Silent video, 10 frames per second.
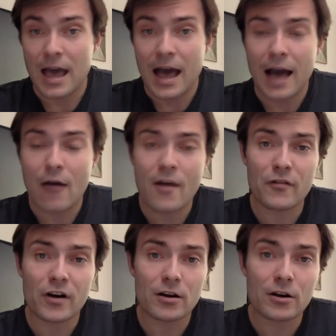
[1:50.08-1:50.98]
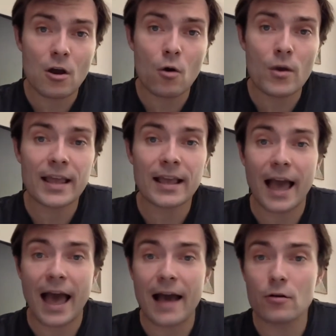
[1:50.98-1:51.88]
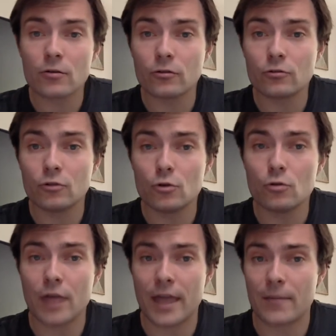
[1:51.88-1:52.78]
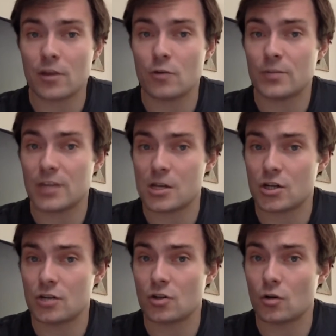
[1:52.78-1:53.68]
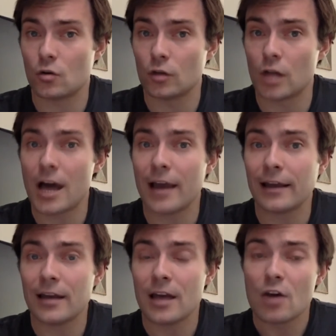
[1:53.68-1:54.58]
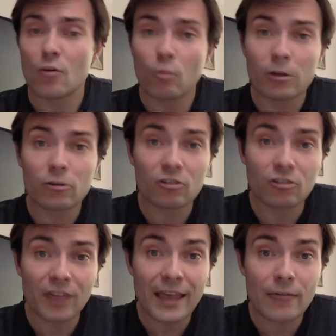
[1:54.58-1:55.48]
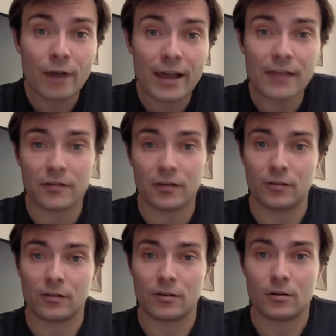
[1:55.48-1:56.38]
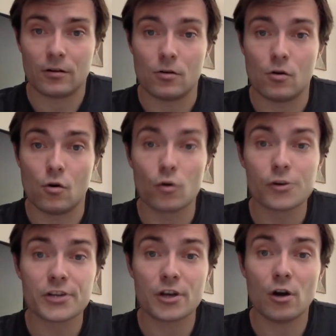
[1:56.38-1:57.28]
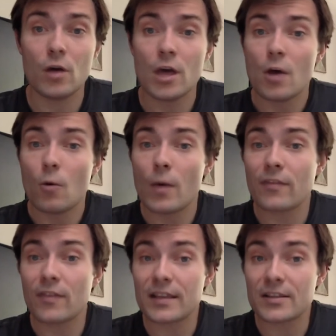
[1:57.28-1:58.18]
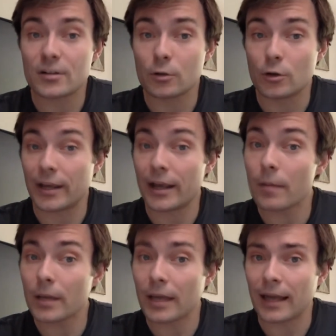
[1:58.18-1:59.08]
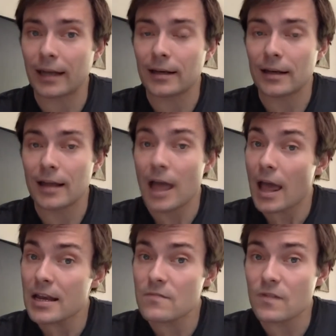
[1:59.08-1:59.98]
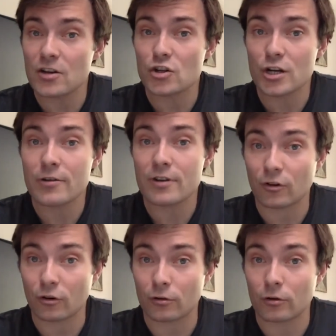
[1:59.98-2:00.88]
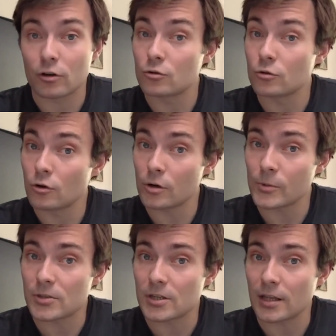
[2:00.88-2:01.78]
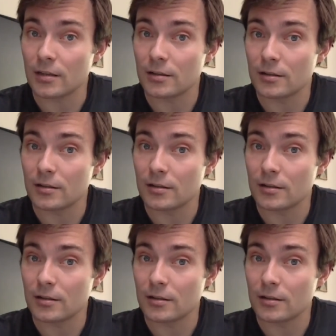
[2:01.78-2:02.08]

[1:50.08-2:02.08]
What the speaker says: However, knowing how to do AEM-Cube sessions online will stay relevant, also when things are looking up again and eventually return to normalcy,